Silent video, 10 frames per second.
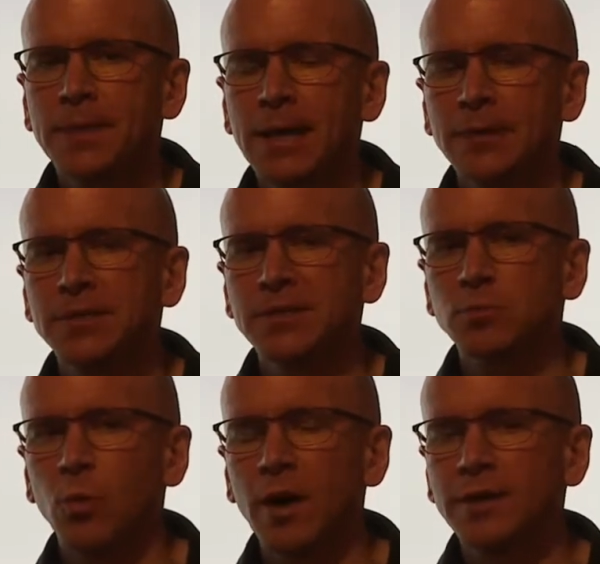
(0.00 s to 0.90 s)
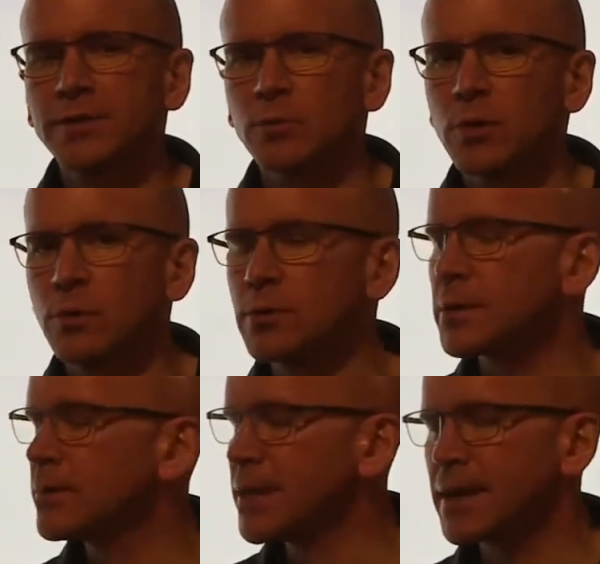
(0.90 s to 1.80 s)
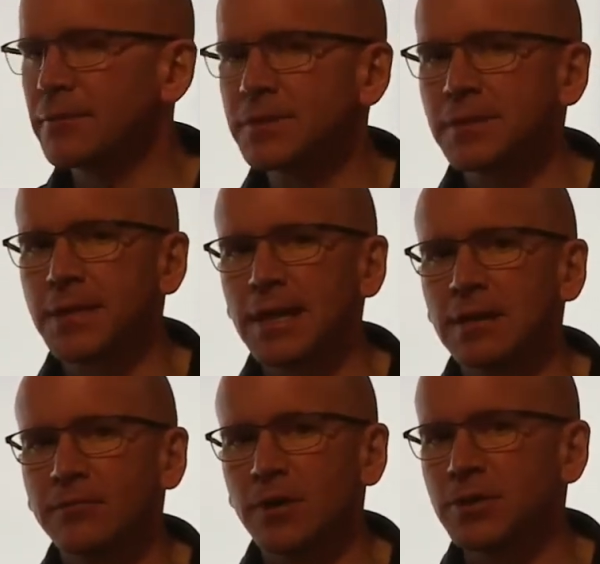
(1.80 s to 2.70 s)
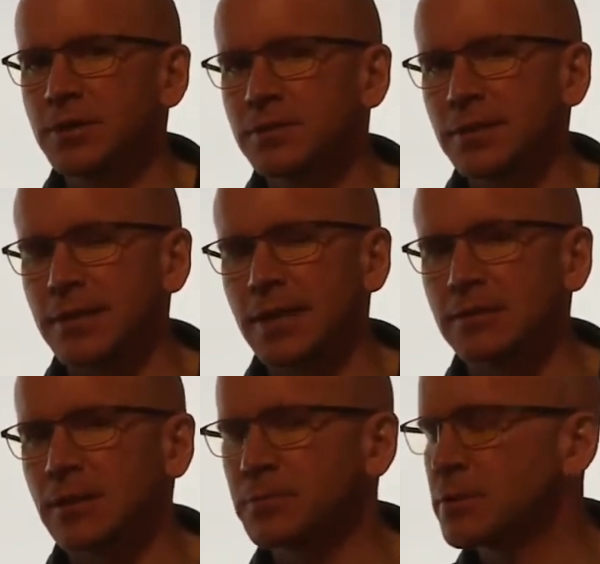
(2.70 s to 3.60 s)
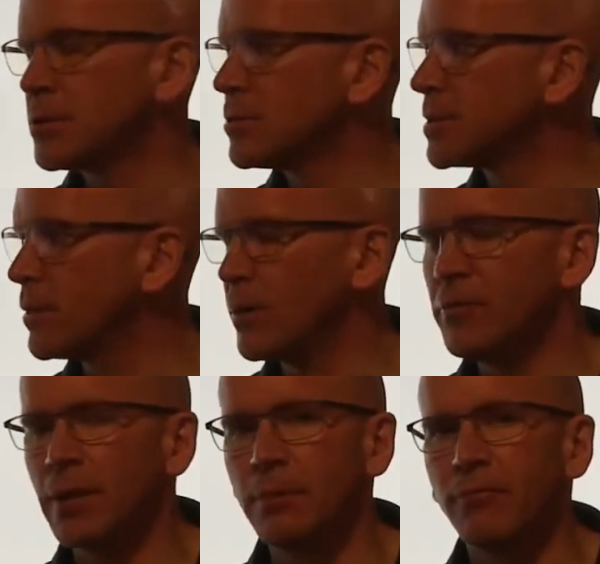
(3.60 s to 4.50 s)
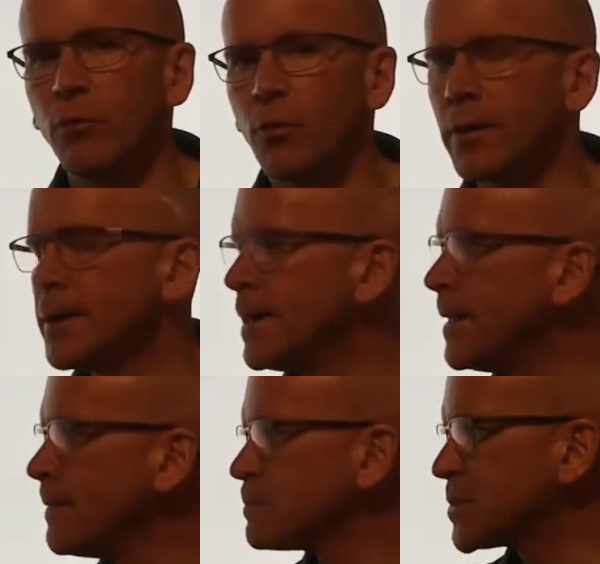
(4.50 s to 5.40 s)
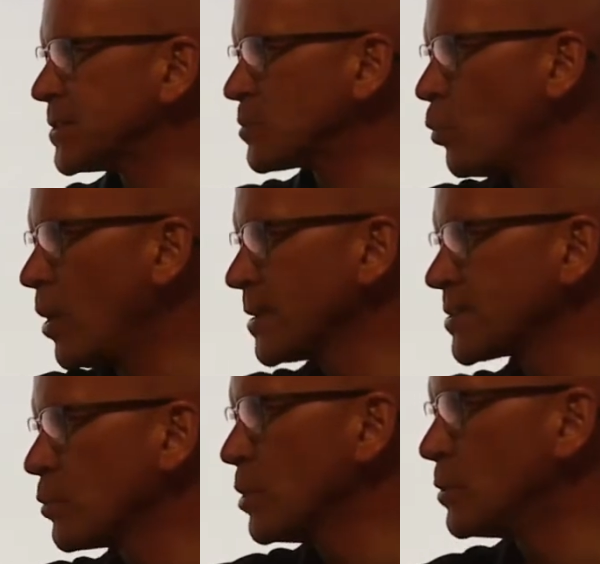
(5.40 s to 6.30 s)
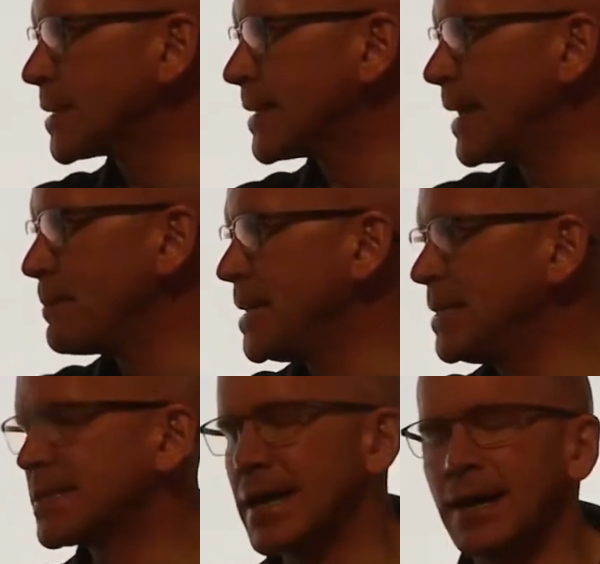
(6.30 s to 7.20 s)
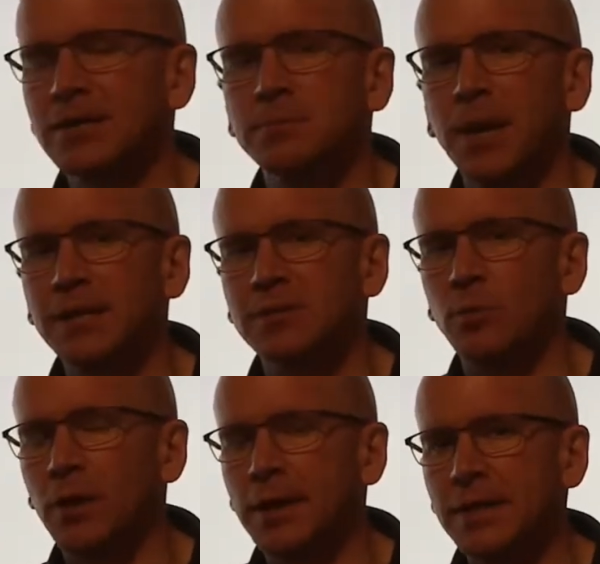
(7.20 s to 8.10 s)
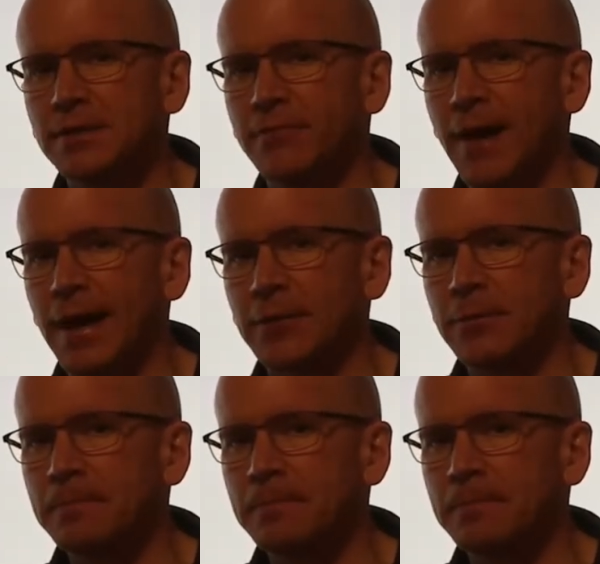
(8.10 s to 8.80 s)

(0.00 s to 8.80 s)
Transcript: And since 1 is a root, think of synthetic division, synthetic substitution that we've done before. Since 1 is a root, that means x minus 1 is a factor.